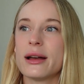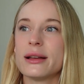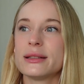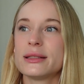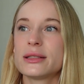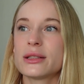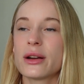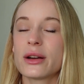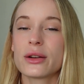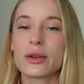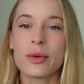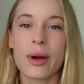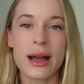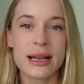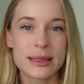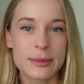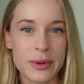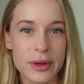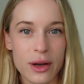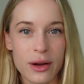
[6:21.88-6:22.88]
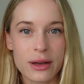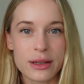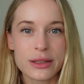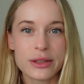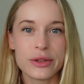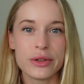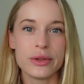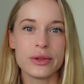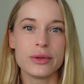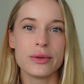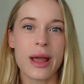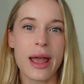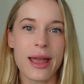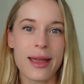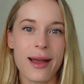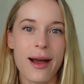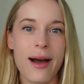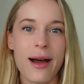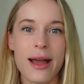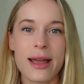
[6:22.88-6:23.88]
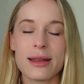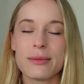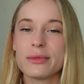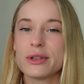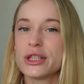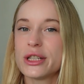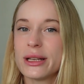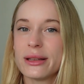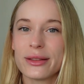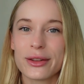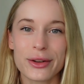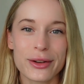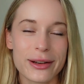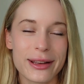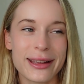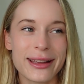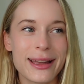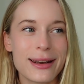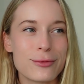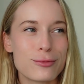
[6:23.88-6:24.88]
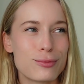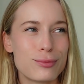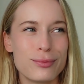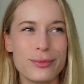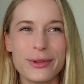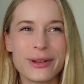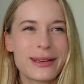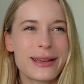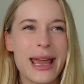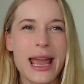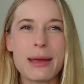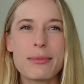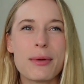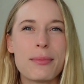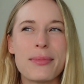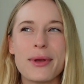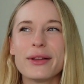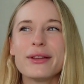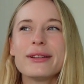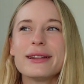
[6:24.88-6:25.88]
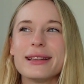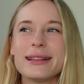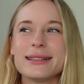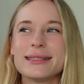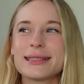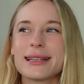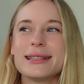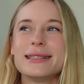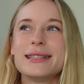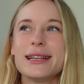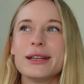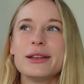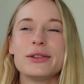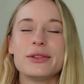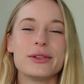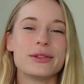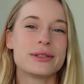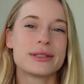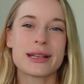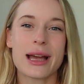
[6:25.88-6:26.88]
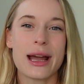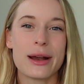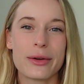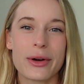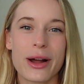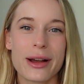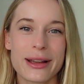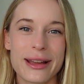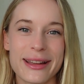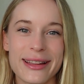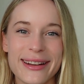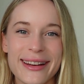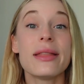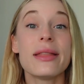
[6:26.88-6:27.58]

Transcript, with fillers: start grasping onto AI and machine learning, and the capabilities continue to skyrocket.